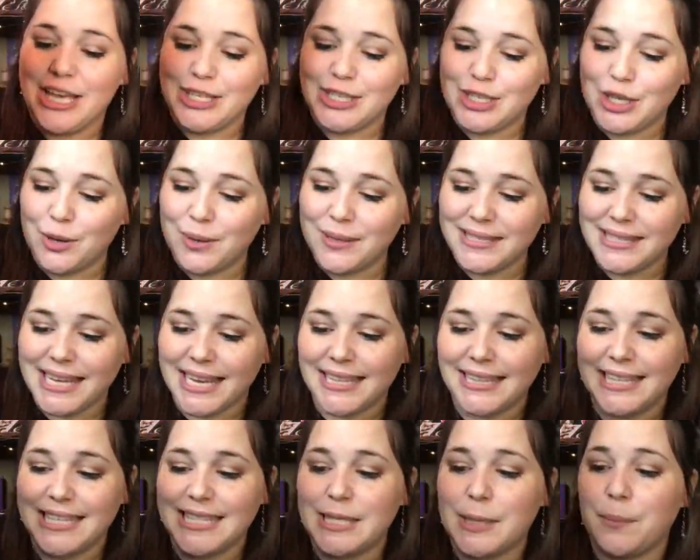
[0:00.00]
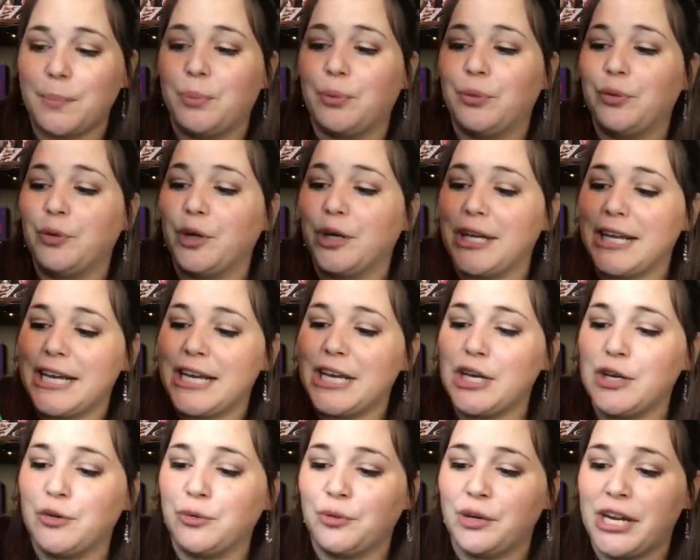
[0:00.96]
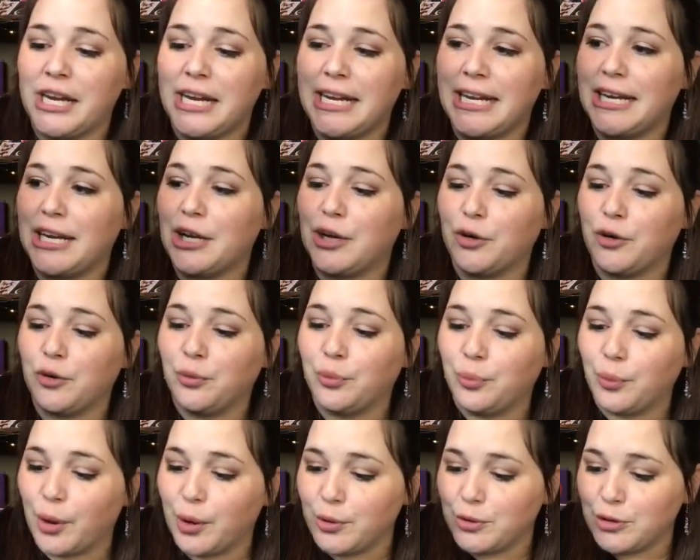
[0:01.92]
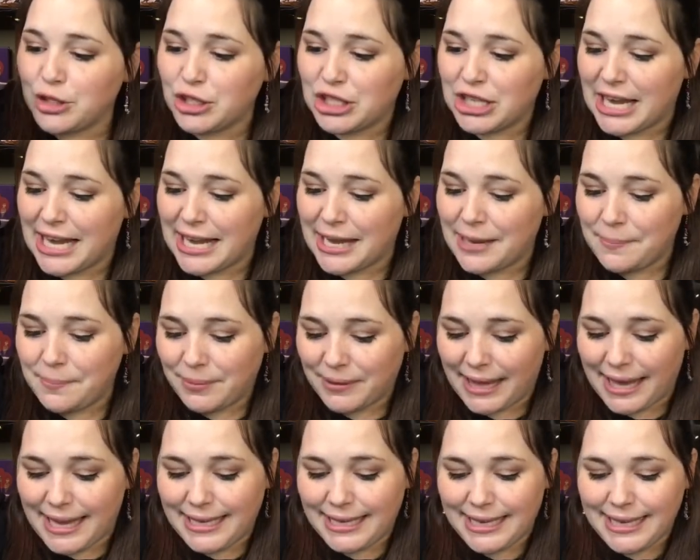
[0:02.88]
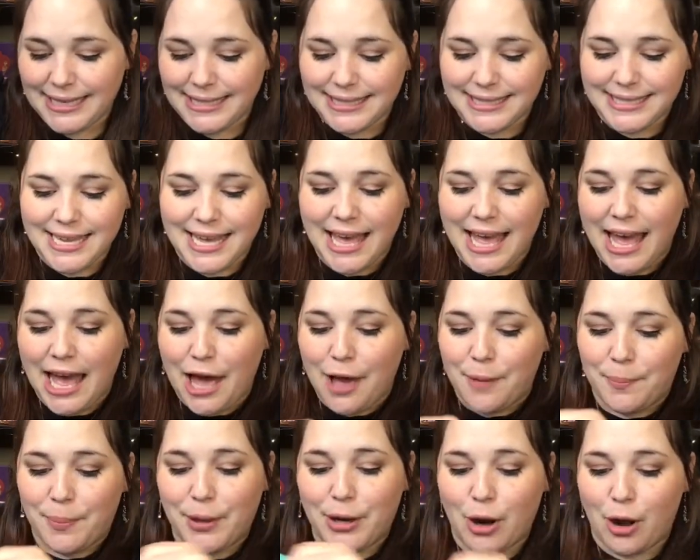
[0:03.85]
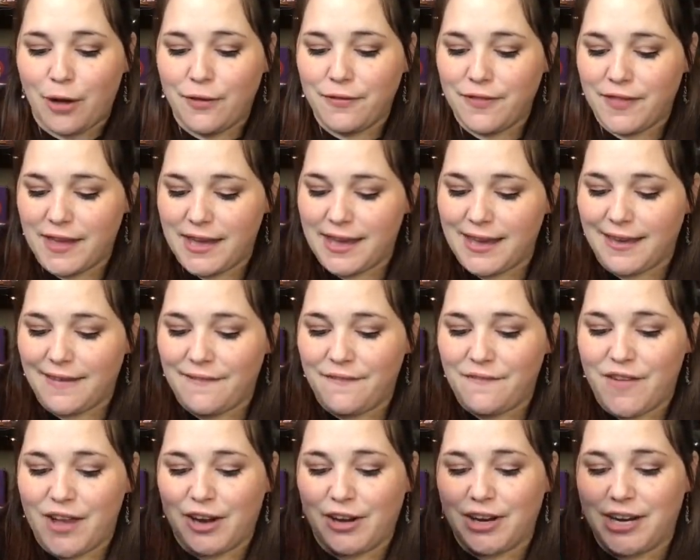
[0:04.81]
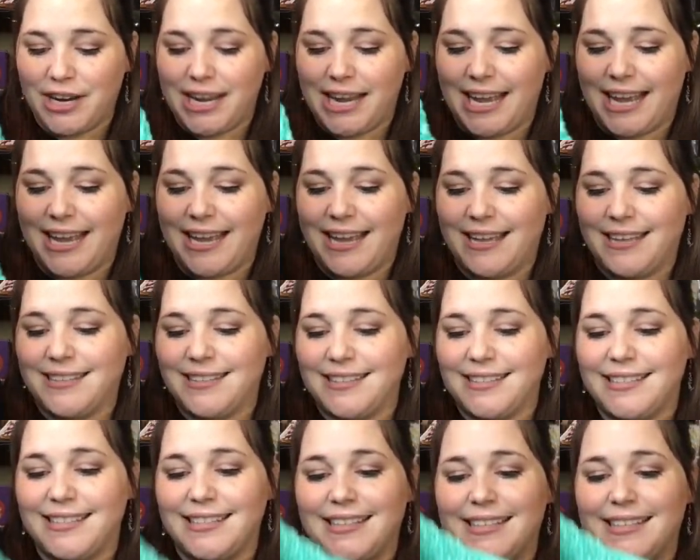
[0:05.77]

So it's like this pretty green crochet blanket, but on the very end,